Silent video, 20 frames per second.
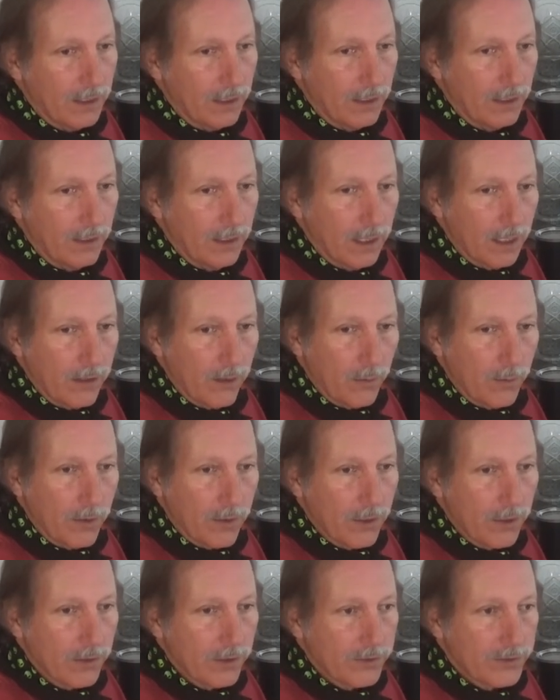In other
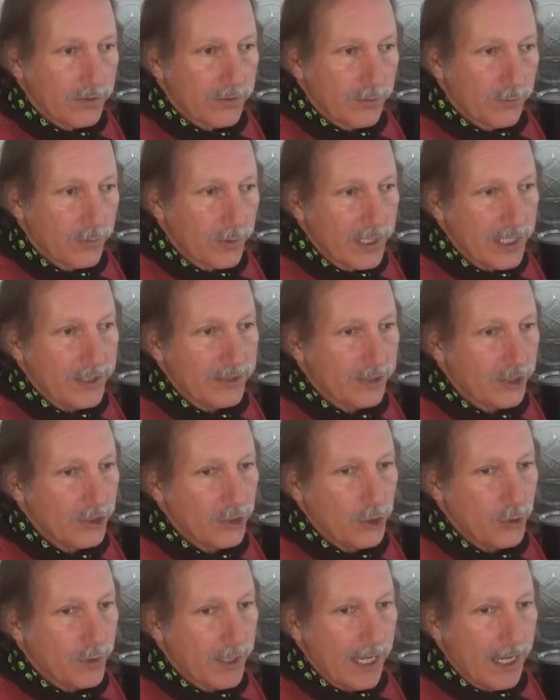words, the reason
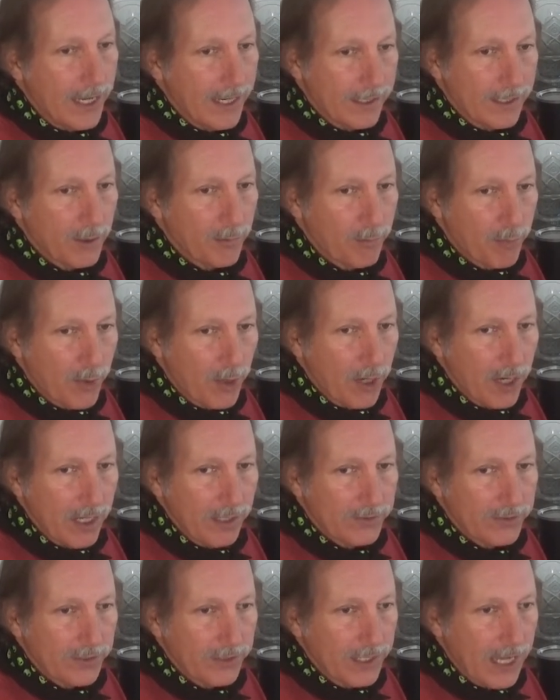you can't
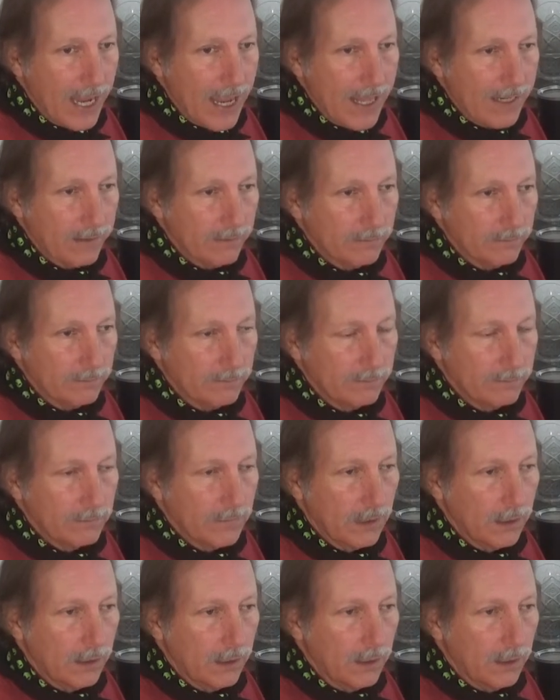compress an atom
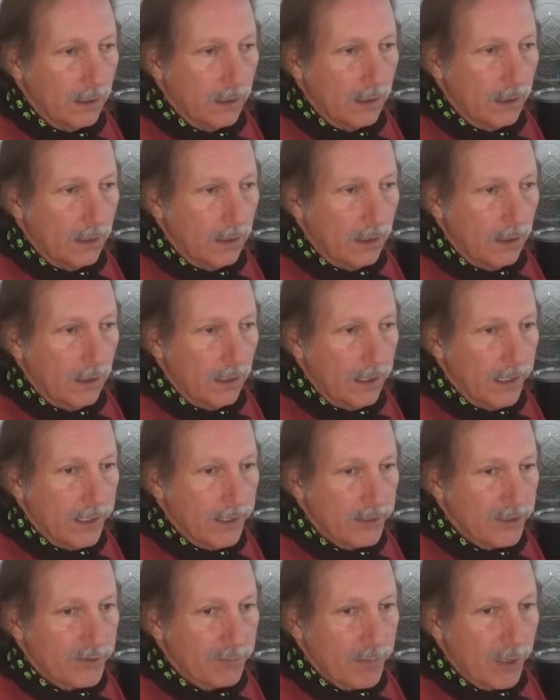
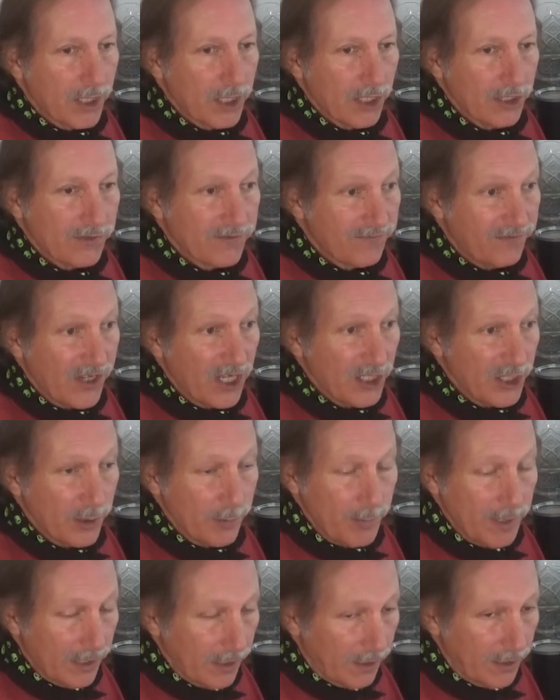is because
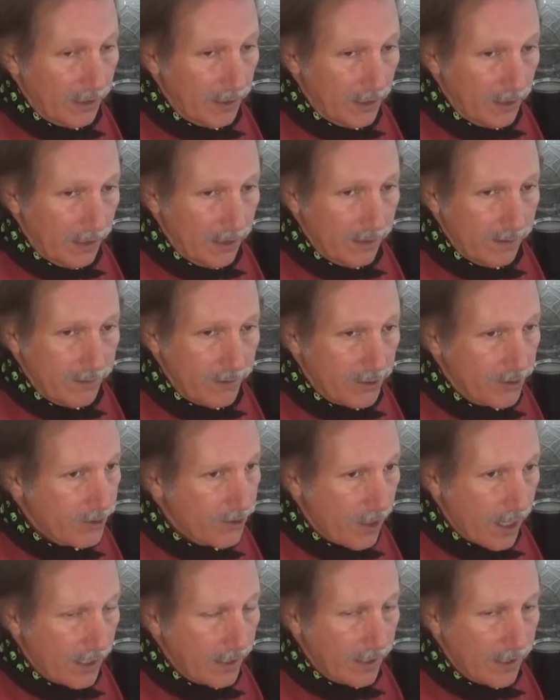fundamentally you're
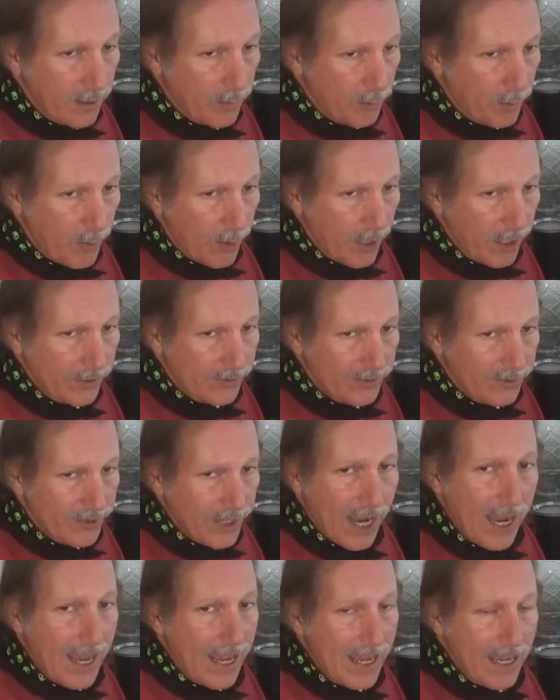trying to compress
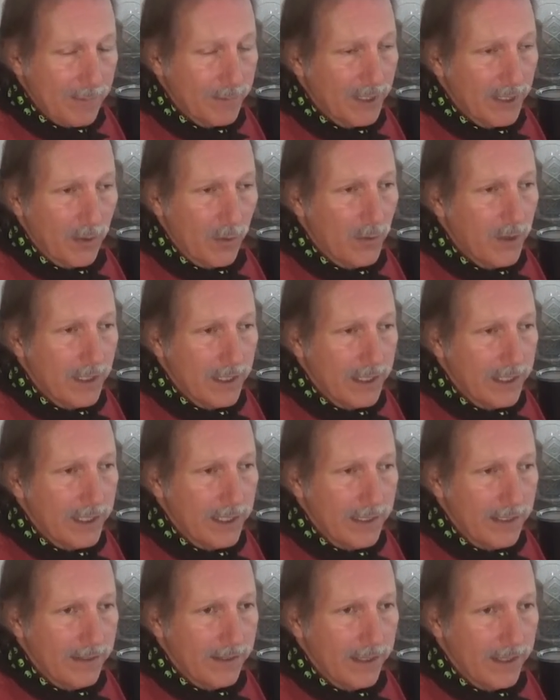time in a
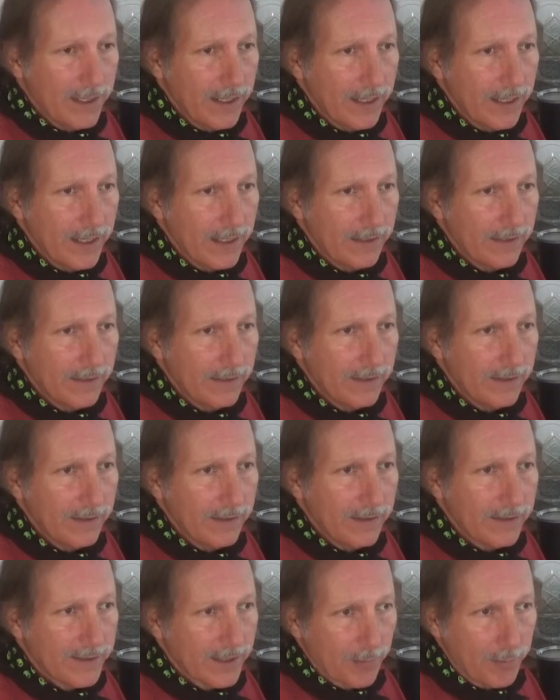way that
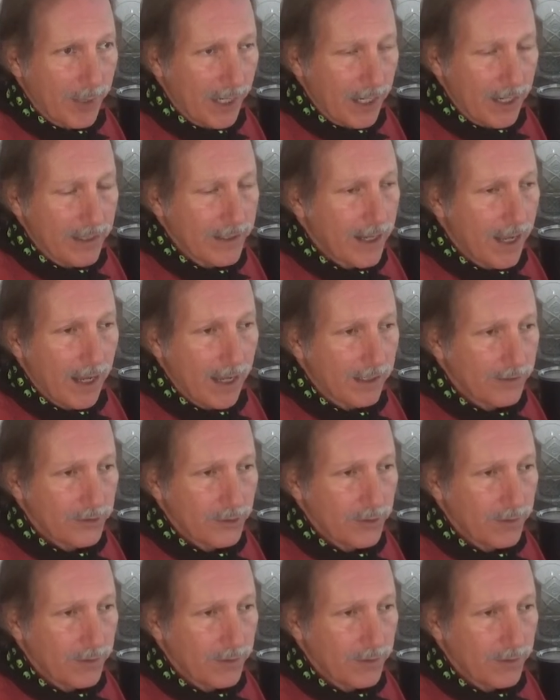is a paradox.